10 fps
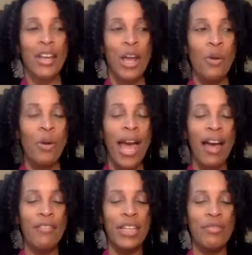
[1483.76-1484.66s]
Now,
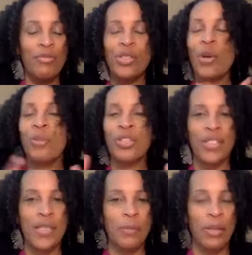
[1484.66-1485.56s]
having so much
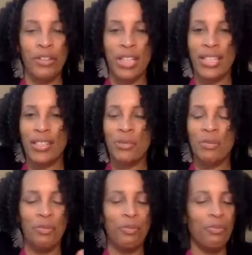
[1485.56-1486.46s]
experience
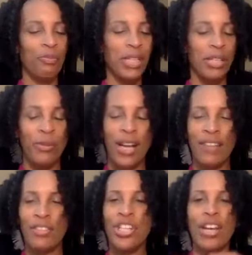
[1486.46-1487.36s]
being a
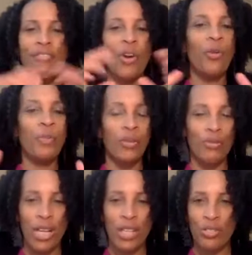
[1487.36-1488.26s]
private chef, opening
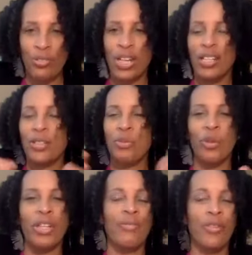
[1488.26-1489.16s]
restaurants,
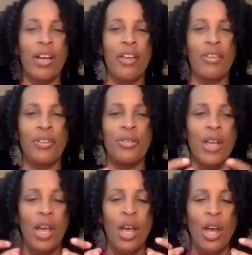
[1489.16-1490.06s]
working for others,
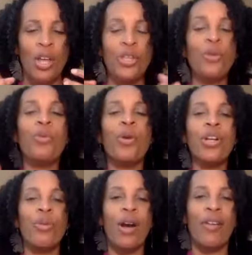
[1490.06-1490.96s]
your
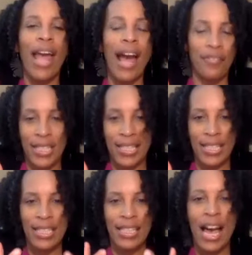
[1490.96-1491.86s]
work around advocacy,
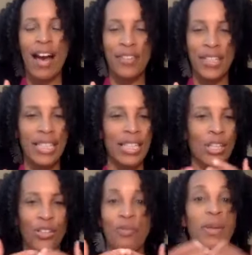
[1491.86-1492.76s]
because obviously
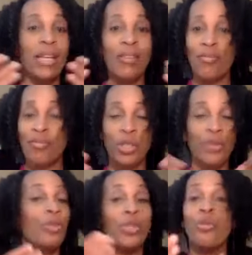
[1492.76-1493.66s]
you've been,
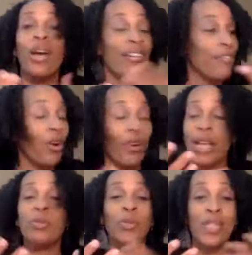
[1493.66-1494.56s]
you, you have, are
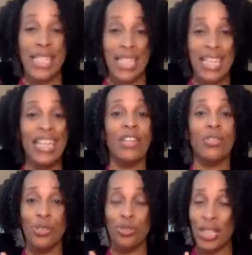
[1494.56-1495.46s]
able to see the
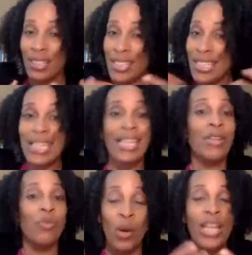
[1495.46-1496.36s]
industry,
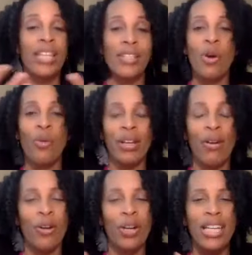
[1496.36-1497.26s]
see what is going
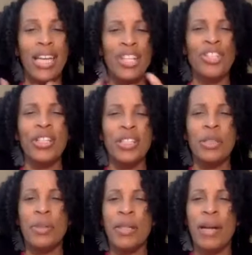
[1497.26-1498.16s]
on. Share a
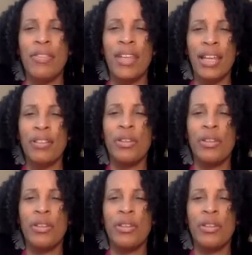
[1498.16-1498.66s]
little bit about the,